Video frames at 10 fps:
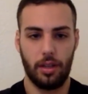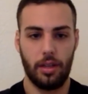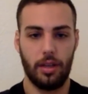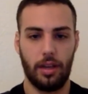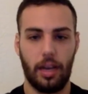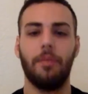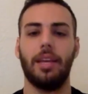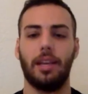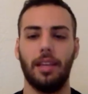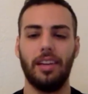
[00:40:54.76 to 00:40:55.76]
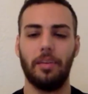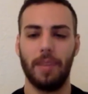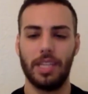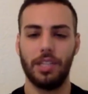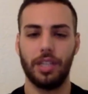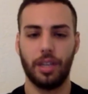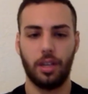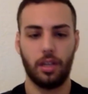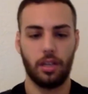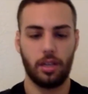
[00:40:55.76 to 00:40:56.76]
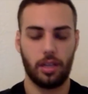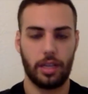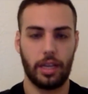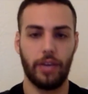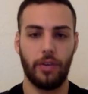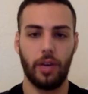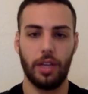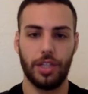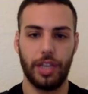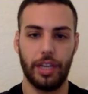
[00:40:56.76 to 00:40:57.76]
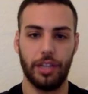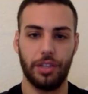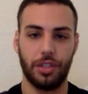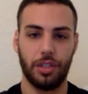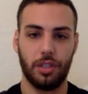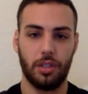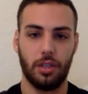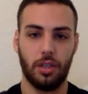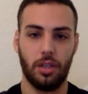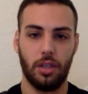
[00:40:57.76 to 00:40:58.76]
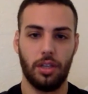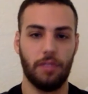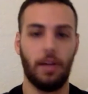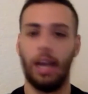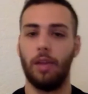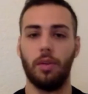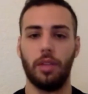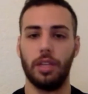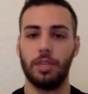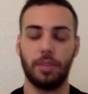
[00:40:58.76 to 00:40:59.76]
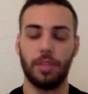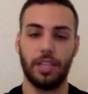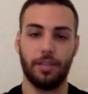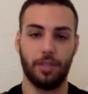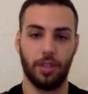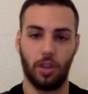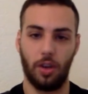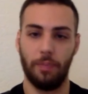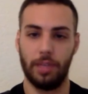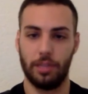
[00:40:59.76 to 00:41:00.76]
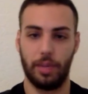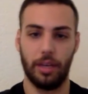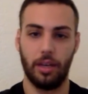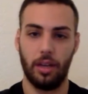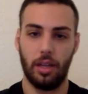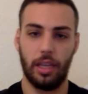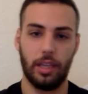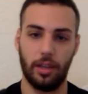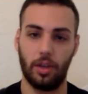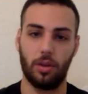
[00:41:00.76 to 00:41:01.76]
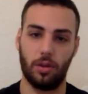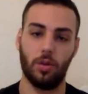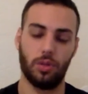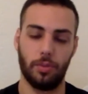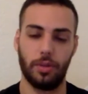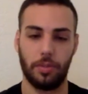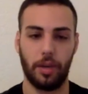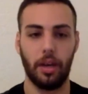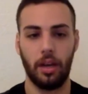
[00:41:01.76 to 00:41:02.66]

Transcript: uh, having clear messaging can really change the value that's perceived in the company's mind in the customer's mind